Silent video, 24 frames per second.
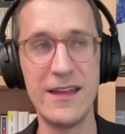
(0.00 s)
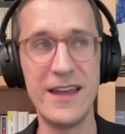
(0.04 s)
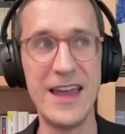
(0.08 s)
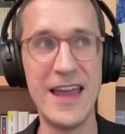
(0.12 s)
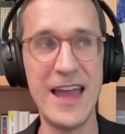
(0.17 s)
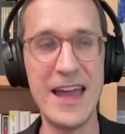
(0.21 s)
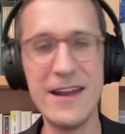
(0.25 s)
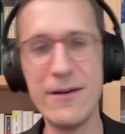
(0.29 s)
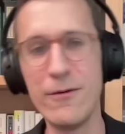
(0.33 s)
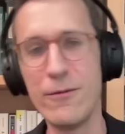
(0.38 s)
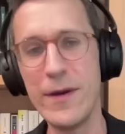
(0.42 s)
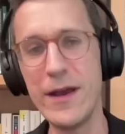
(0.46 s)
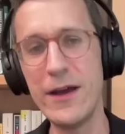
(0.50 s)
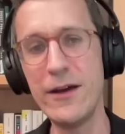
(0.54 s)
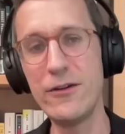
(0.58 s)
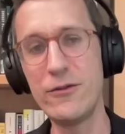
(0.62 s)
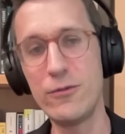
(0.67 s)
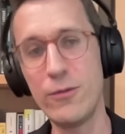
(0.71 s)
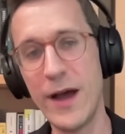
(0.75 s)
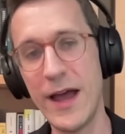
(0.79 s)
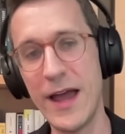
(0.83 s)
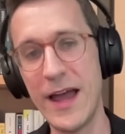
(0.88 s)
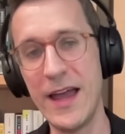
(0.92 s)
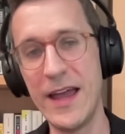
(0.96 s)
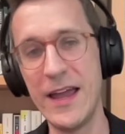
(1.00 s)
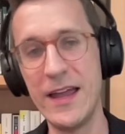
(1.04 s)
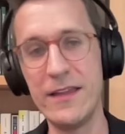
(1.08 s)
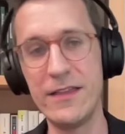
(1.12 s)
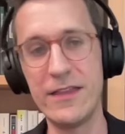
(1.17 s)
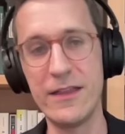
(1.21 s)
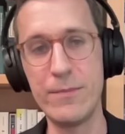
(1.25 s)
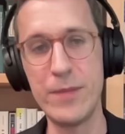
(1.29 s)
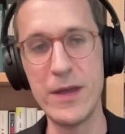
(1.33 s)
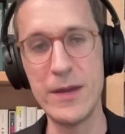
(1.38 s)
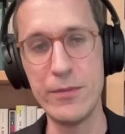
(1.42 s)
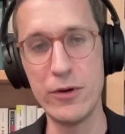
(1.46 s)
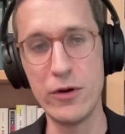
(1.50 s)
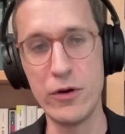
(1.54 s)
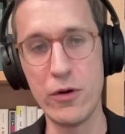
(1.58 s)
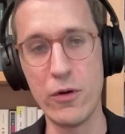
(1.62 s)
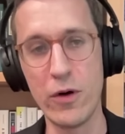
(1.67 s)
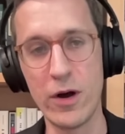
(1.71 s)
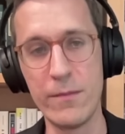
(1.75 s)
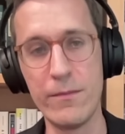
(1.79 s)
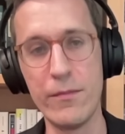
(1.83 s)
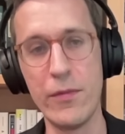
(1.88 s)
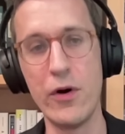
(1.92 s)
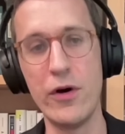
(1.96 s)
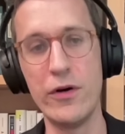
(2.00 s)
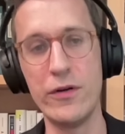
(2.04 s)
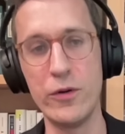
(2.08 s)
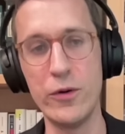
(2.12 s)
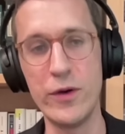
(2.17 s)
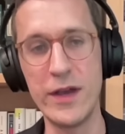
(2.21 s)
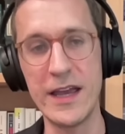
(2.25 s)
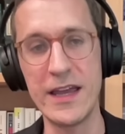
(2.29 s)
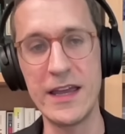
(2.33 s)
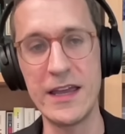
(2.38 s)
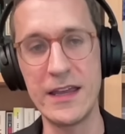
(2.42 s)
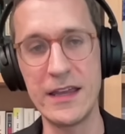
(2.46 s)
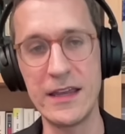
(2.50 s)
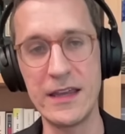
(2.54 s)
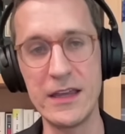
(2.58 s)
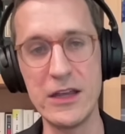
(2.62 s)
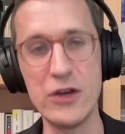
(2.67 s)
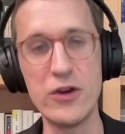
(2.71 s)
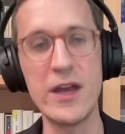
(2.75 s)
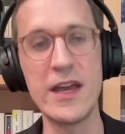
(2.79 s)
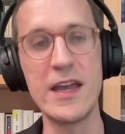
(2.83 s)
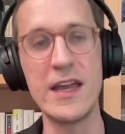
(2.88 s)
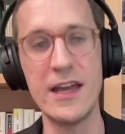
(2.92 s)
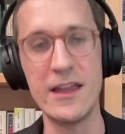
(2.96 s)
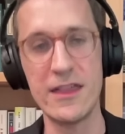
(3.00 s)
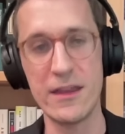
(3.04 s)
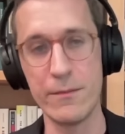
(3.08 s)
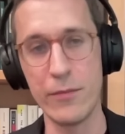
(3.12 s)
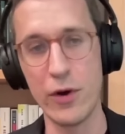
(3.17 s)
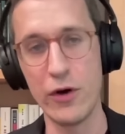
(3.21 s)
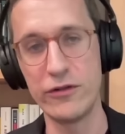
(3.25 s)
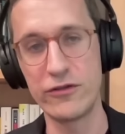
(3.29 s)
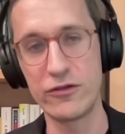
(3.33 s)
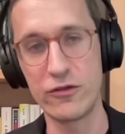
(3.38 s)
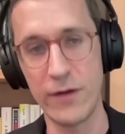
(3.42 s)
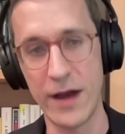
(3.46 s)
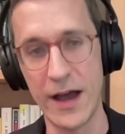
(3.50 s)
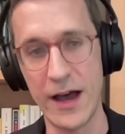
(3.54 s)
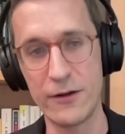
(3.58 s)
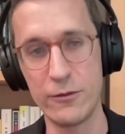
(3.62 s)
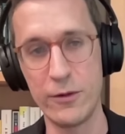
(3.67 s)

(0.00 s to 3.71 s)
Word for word: in a weird way, the people who are mo- who can you can get the most ground